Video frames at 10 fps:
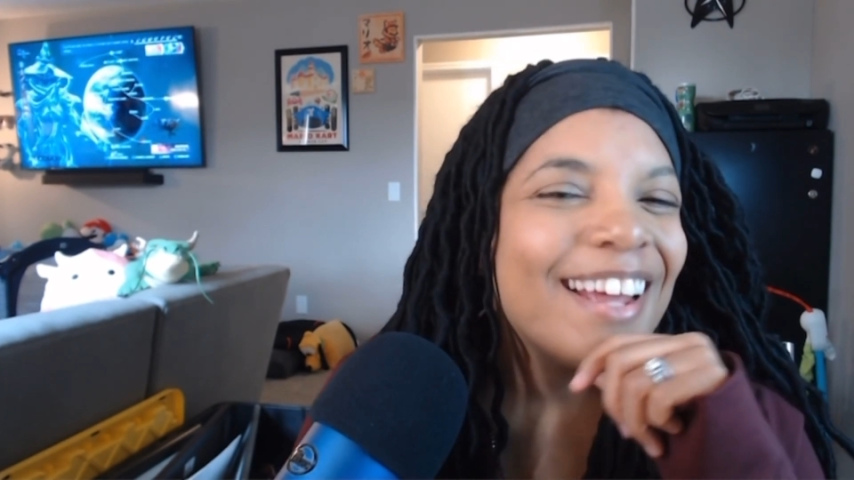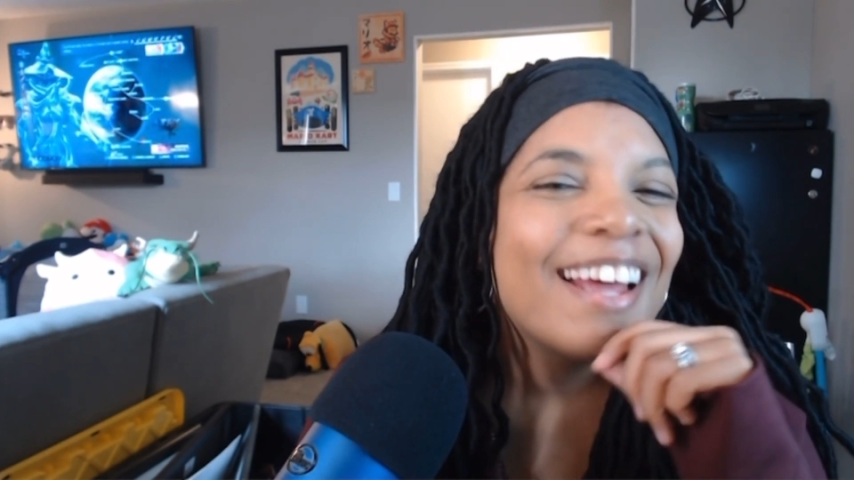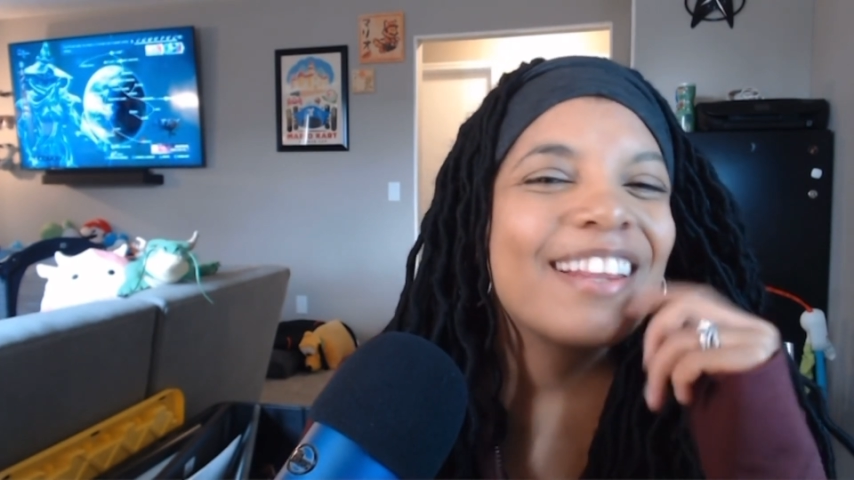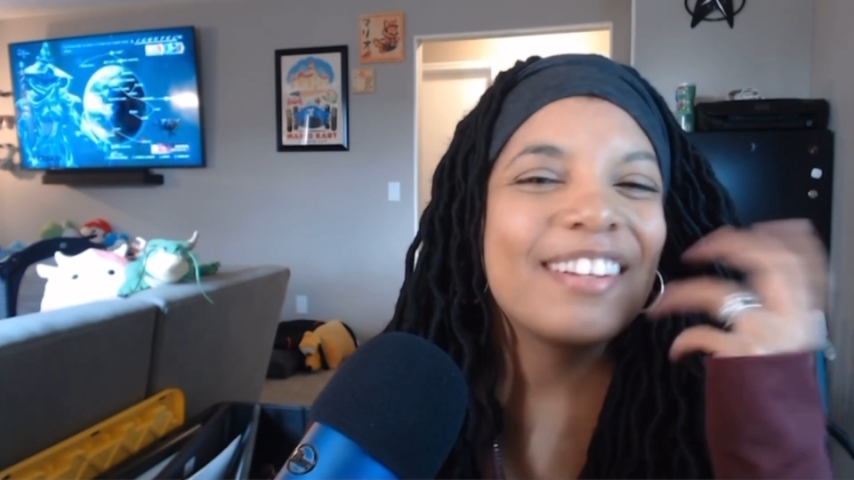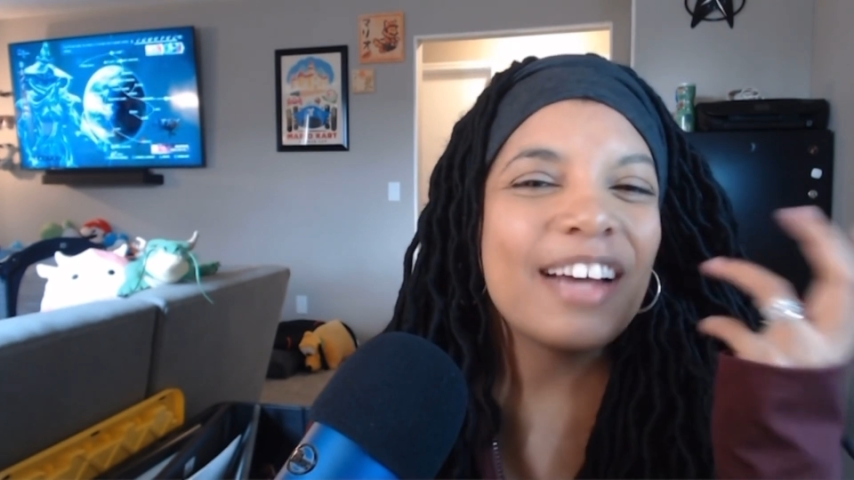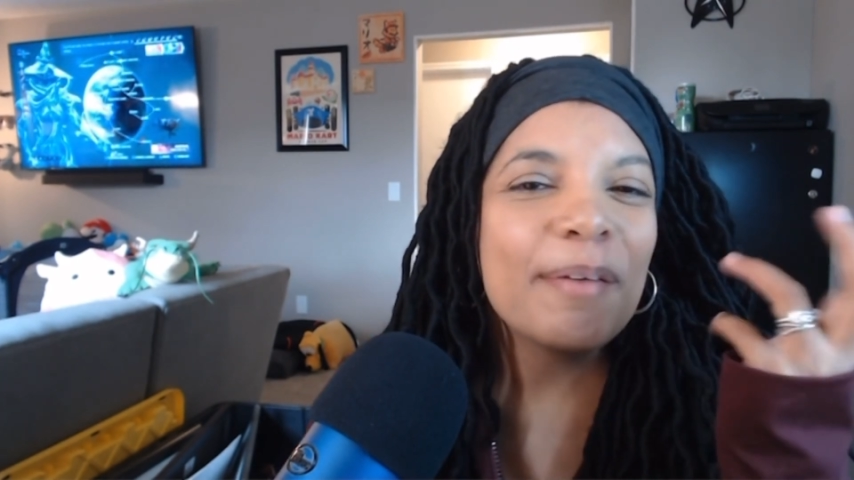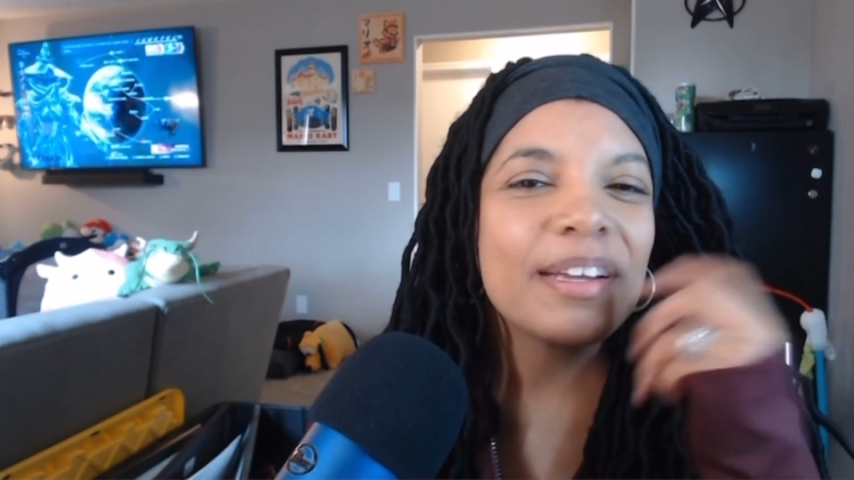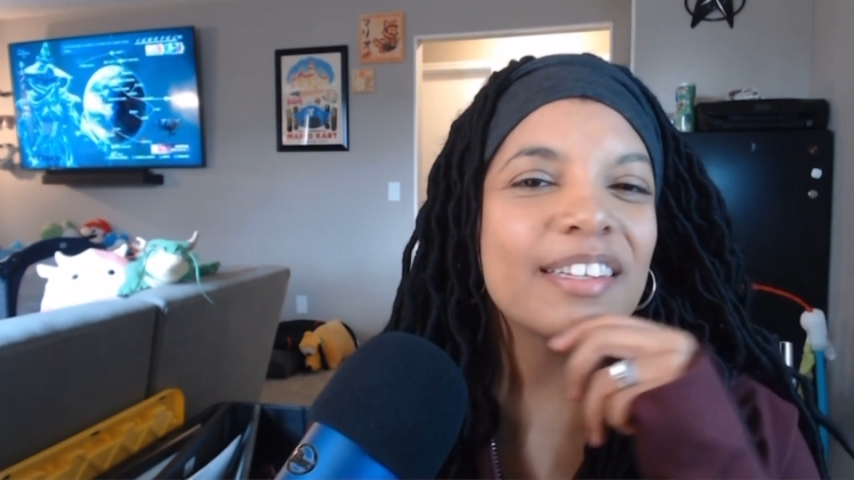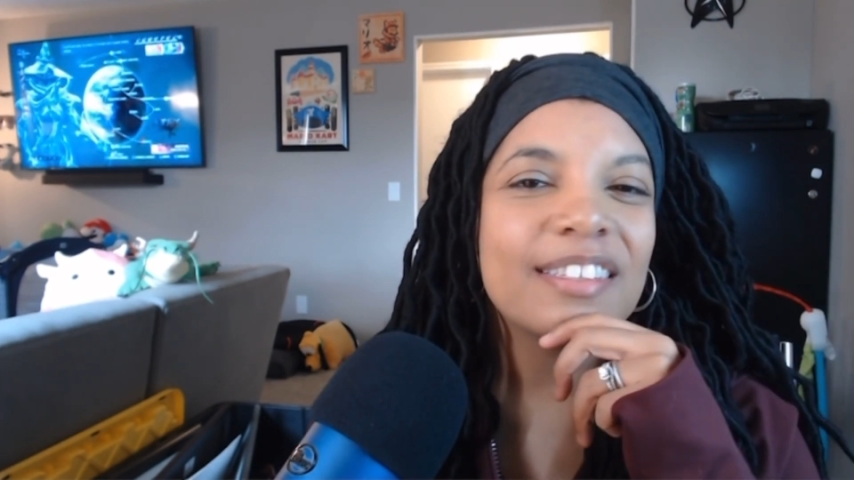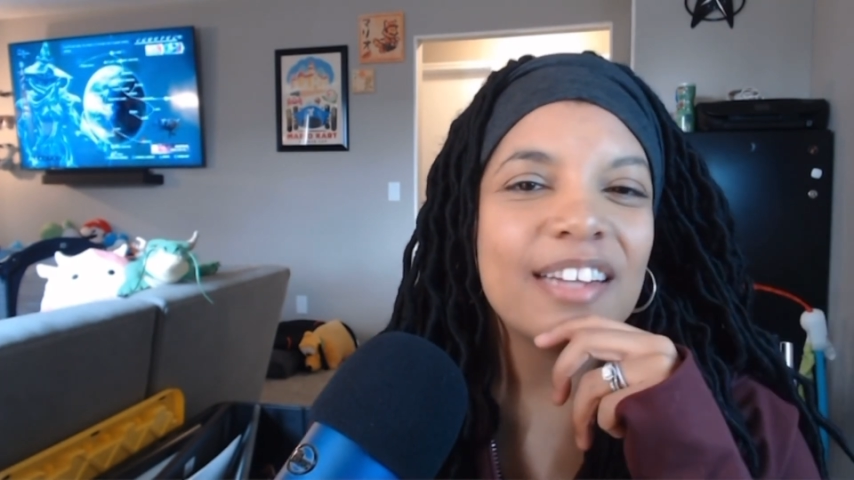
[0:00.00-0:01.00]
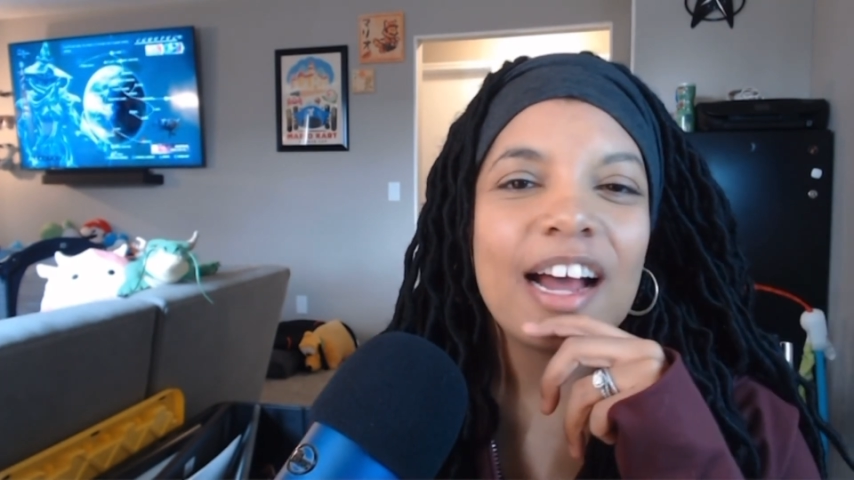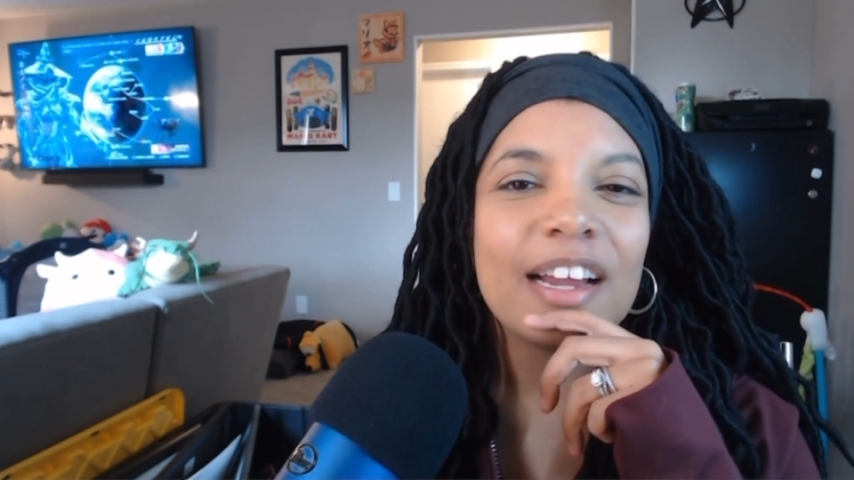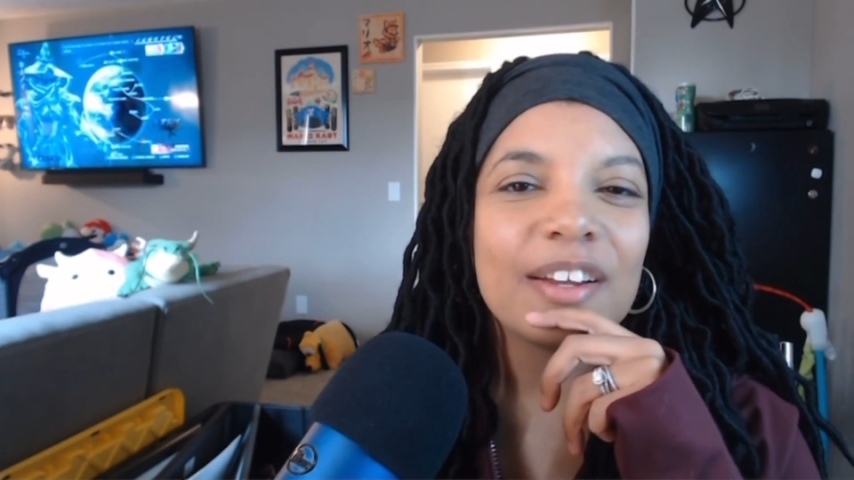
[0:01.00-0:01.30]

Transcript: The topic is not your